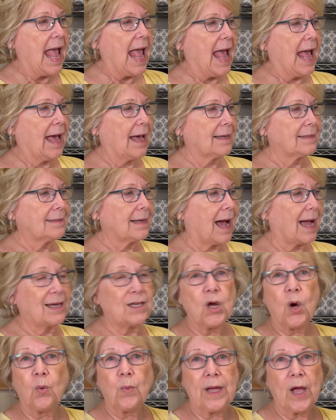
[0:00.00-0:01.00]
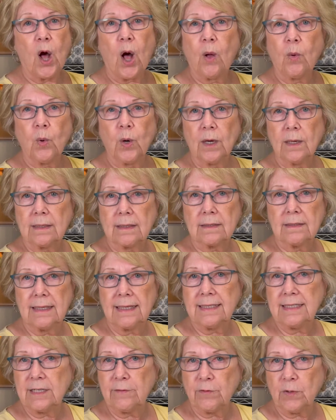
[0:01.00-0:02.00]
And I know we all work
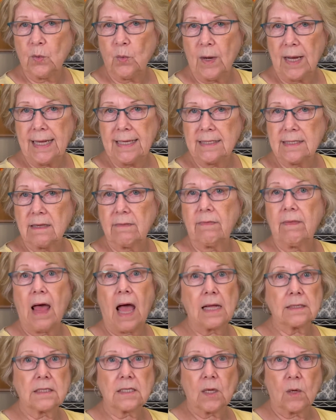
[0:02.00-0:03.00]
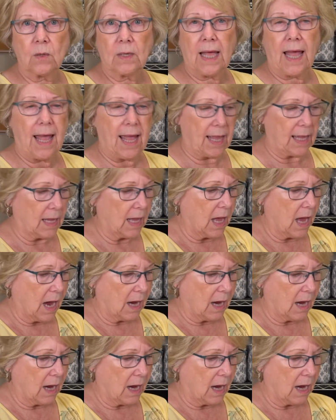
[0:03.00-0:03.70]
in different ways, and that's okay.